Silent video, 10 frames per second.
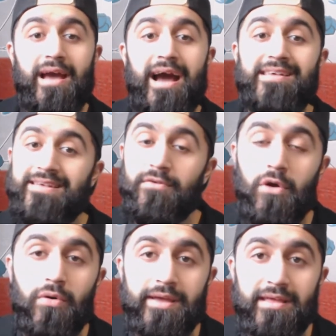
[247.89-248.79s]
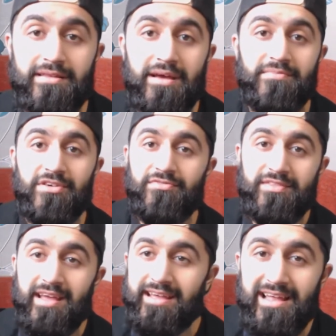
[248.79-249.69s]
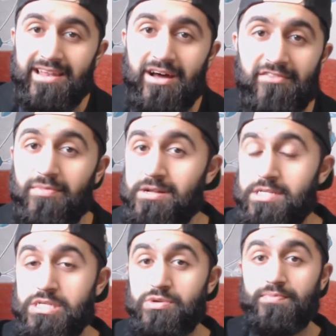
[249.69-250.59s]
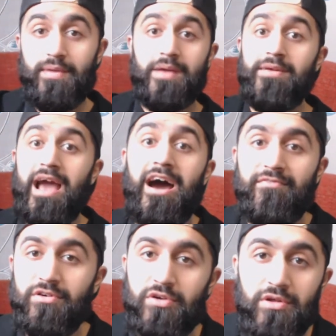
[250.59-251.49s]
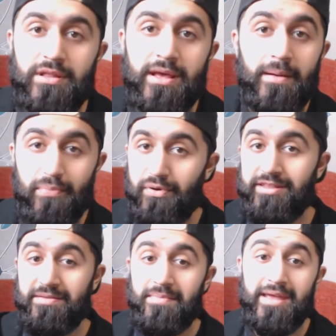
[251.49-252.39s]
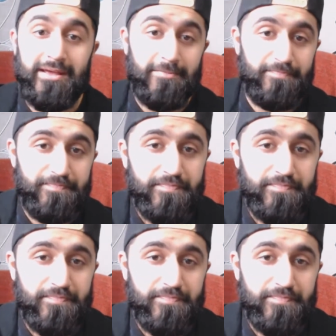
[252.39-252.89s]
as heroic in terms of they're killing off monsters who maybe have a good point to make.